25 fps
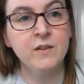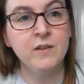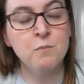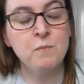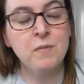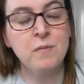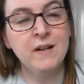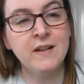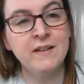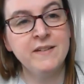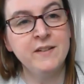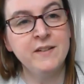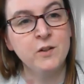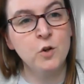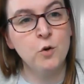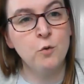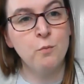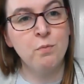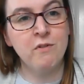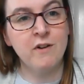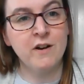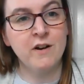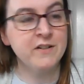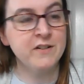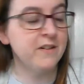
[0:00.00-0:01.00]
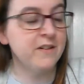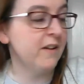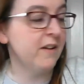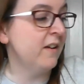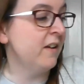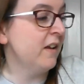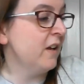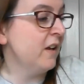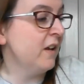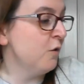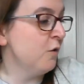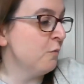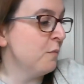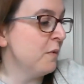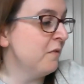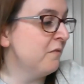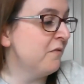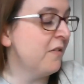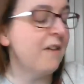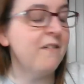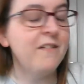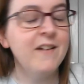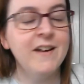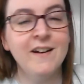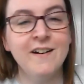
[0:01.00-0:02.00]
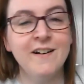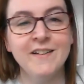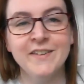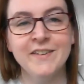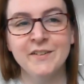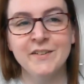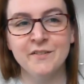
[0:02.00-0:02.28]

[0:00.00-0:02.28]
the political pressure, it will be very hard.